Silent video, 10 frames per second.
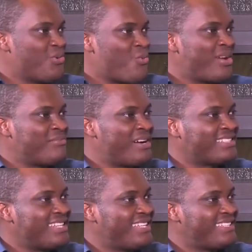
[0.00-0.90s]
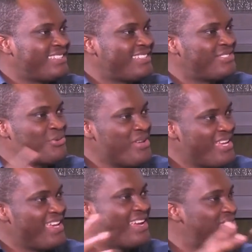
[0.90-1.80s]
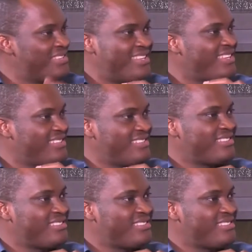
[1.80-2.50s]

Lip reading: one Mcdan doing everything.